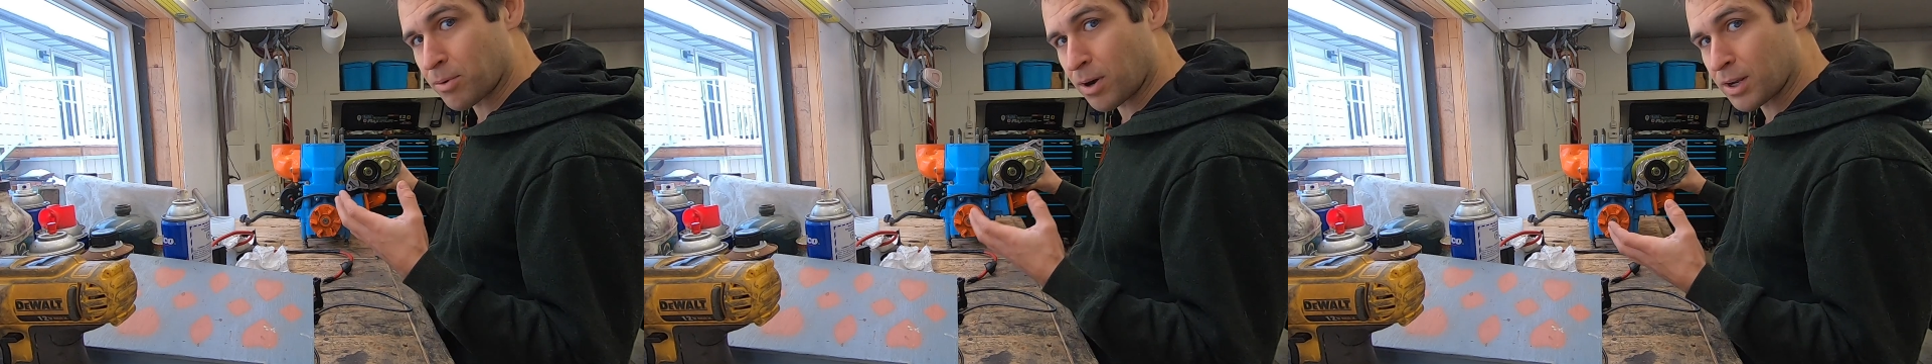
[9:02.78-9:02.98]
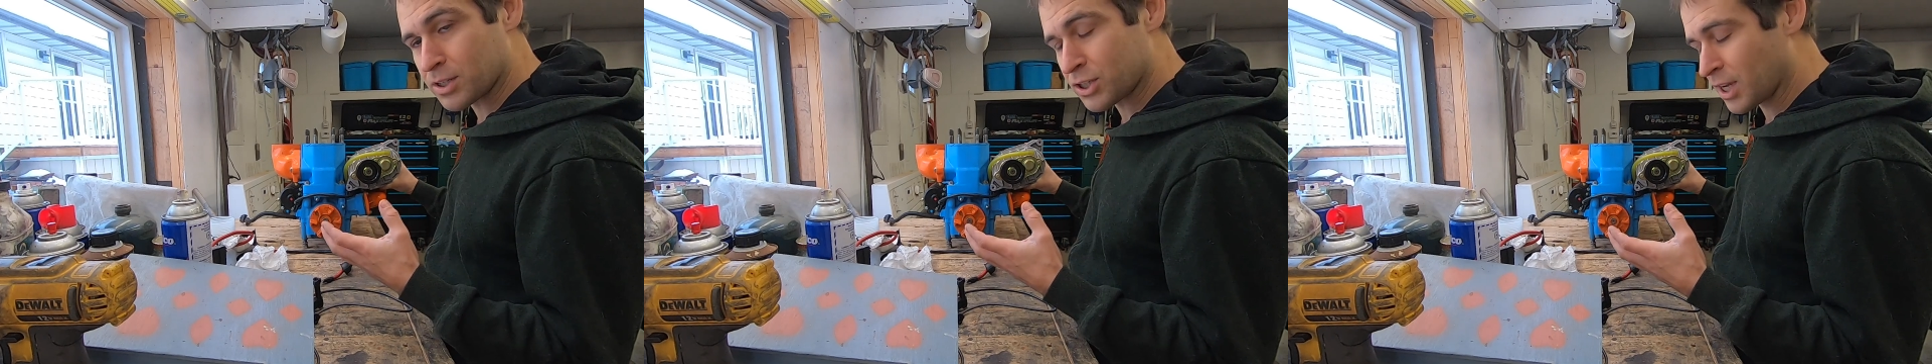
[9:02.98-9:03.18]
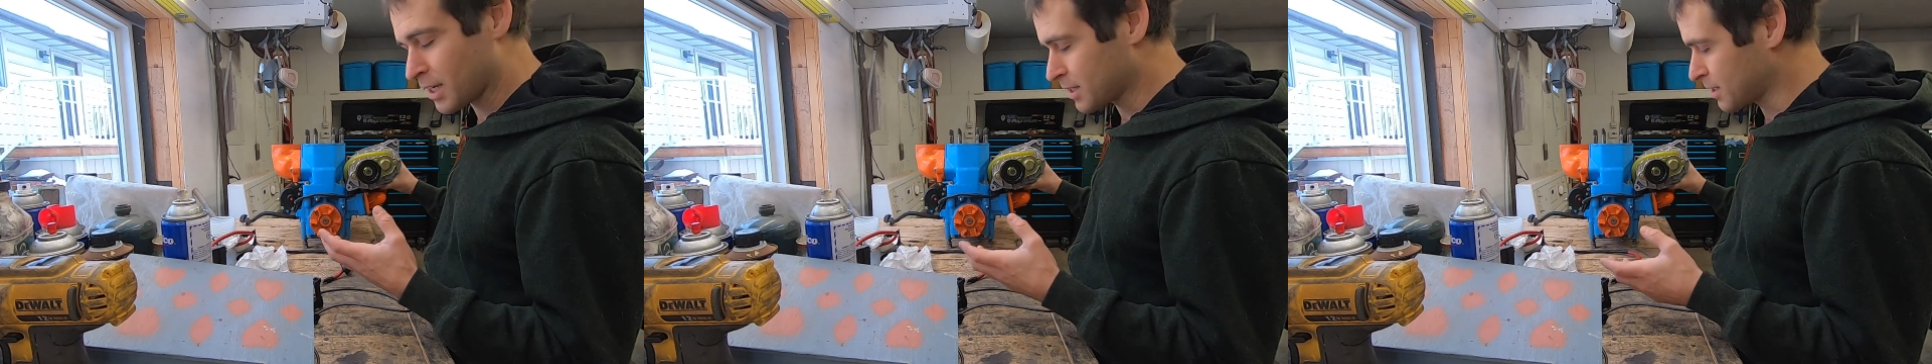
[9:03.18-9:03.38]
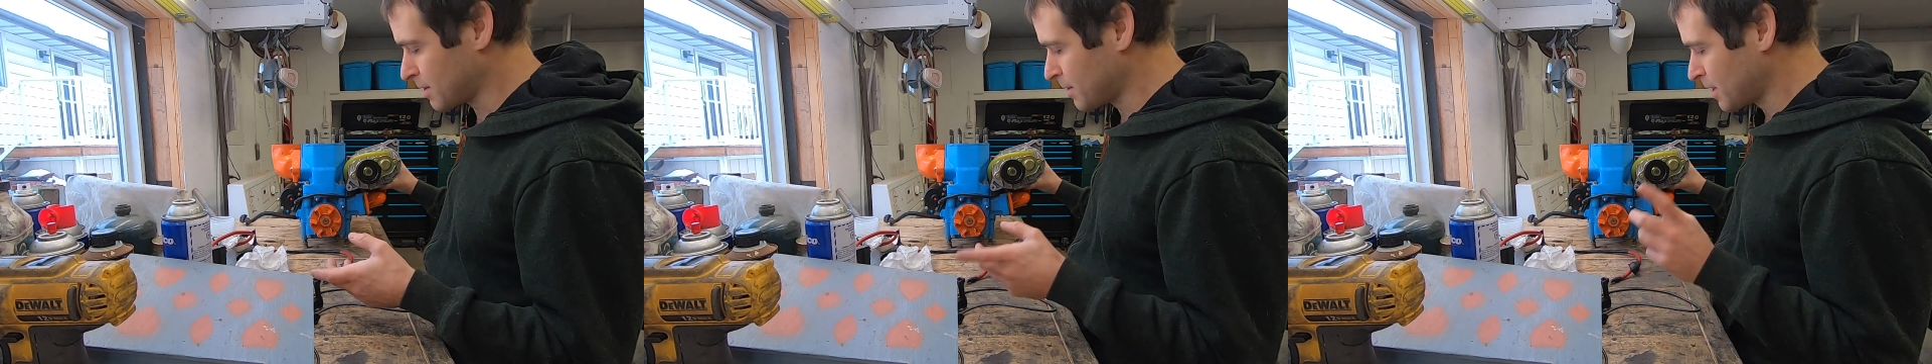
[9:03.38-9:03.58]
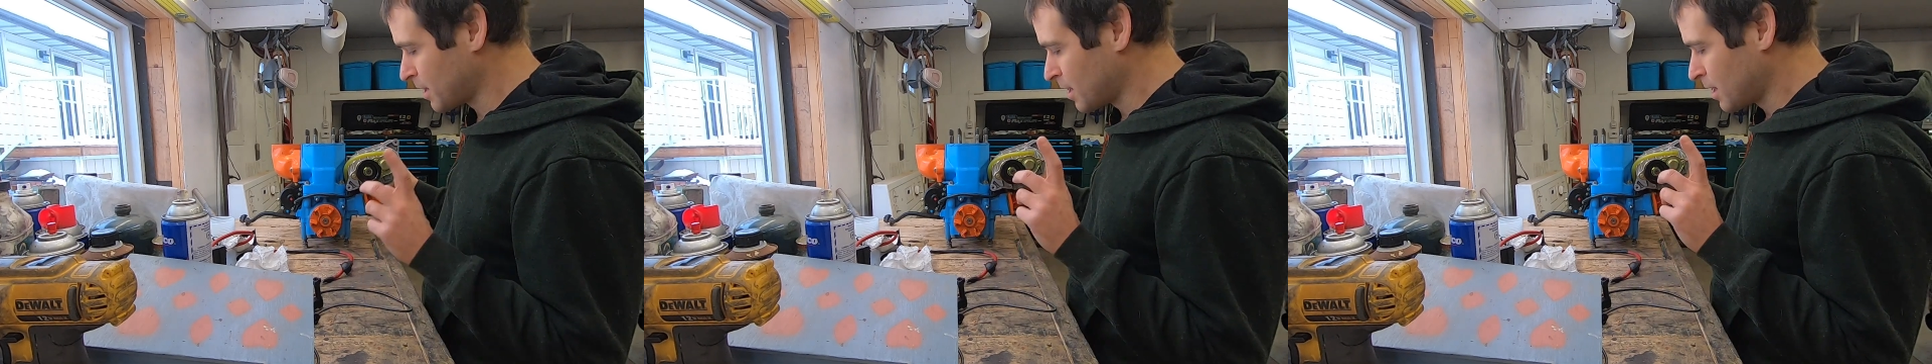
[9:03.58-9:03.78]
project.
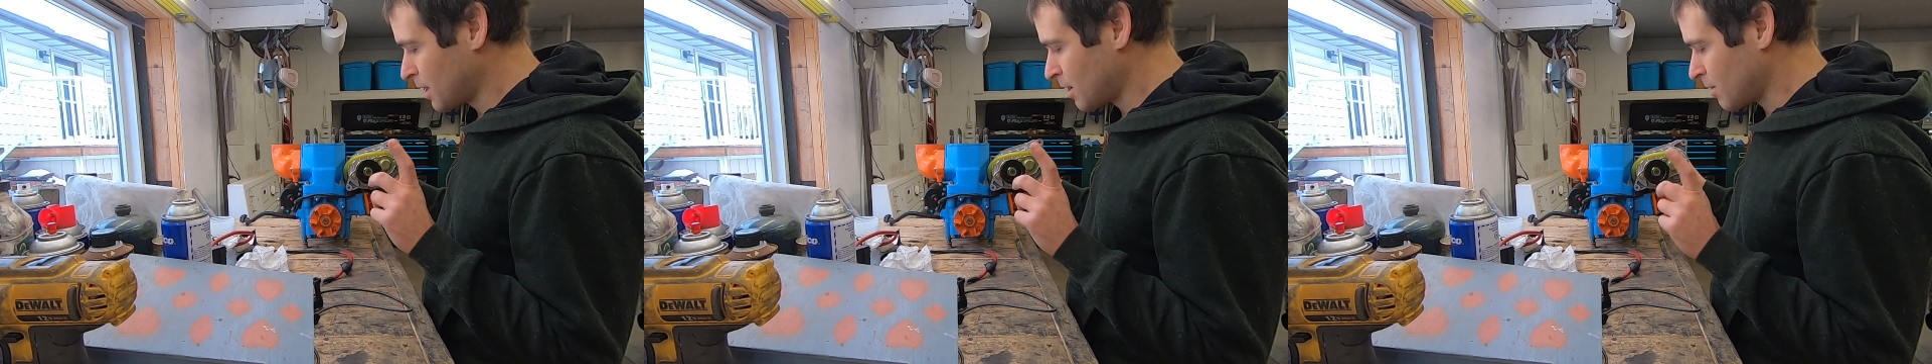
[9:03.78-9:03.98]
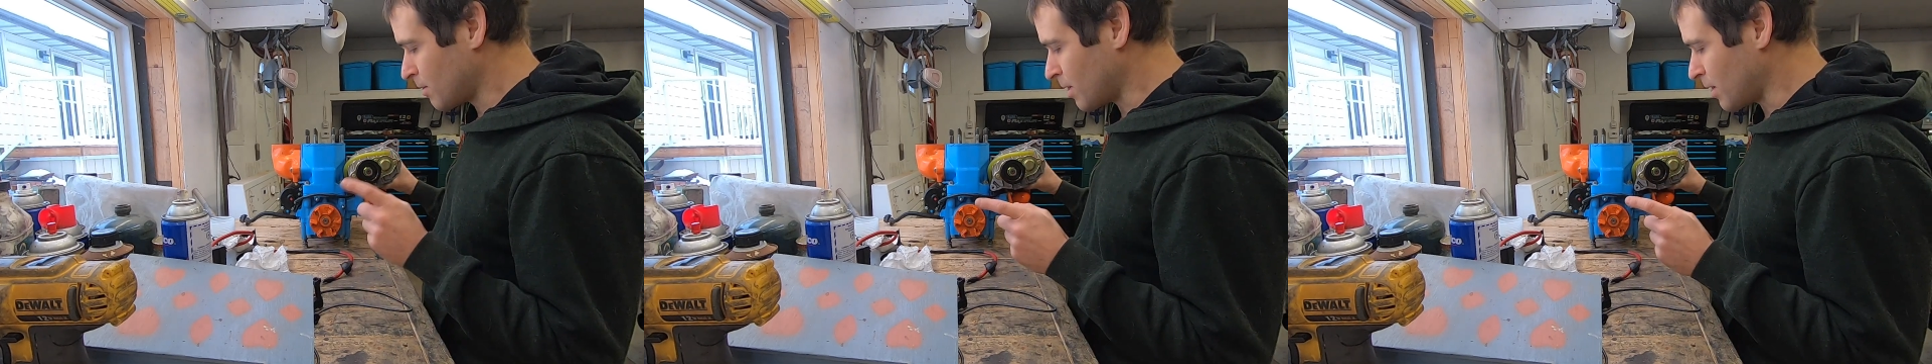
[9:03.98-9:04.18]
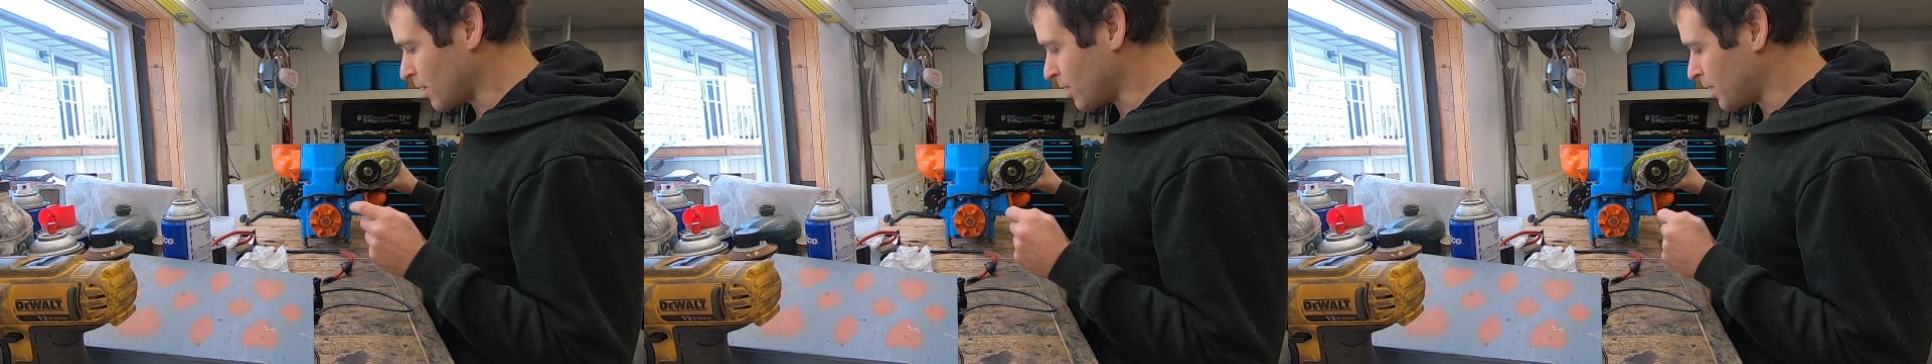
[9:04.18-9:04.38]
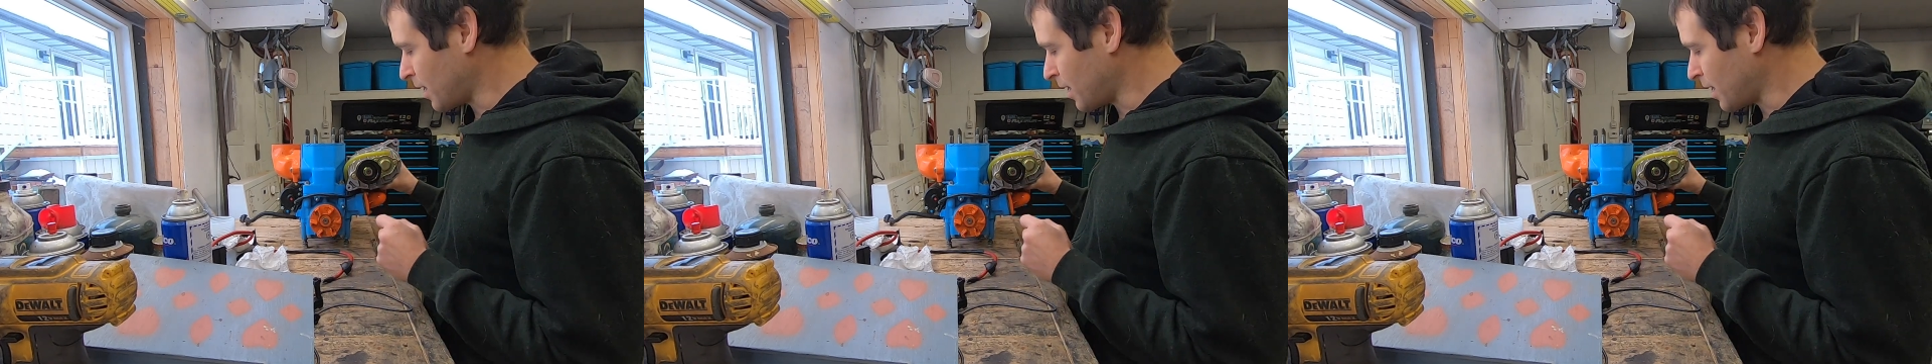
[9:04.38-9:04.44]
Well,